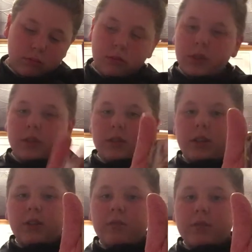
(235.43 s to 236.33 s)
Just like,
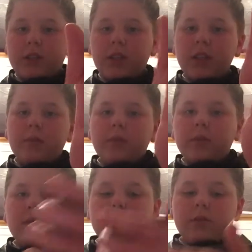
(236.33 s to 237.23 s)
I don't care about
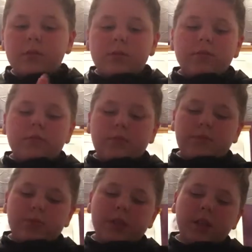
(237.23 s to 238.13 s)
these. I don't
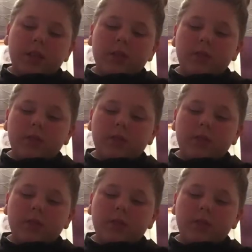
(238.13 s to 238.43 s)
Break.